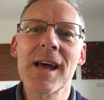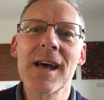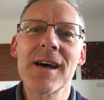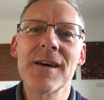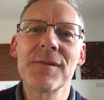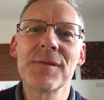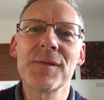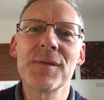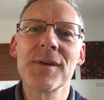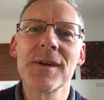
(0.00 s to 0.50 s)

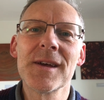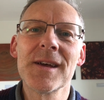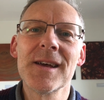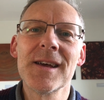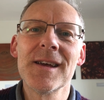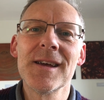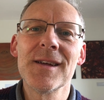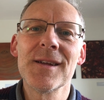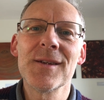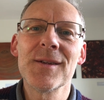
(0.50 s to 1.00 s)
have
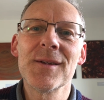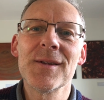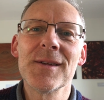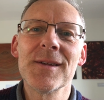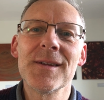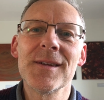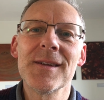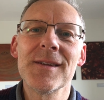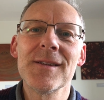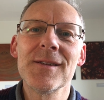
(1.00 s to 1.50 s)

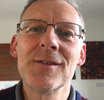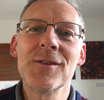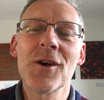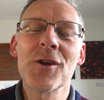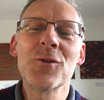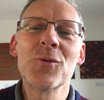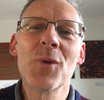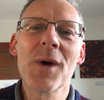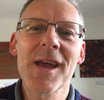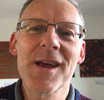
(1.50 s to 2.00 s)

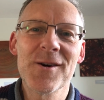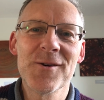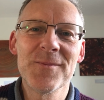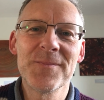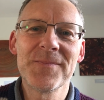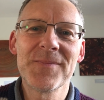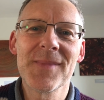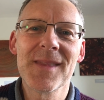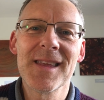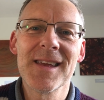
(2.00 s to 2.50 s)
done well?